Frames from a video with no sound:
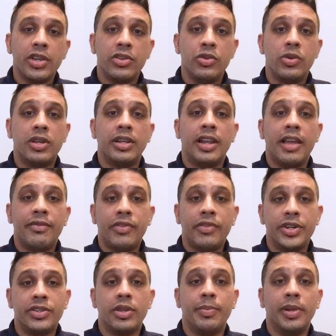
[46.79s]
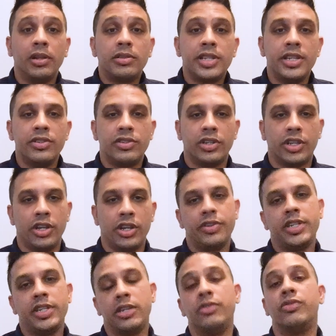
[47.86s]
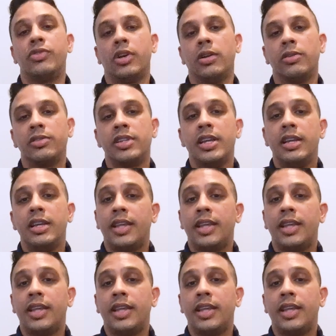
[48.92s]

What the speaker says: you can leverage the built-in security controls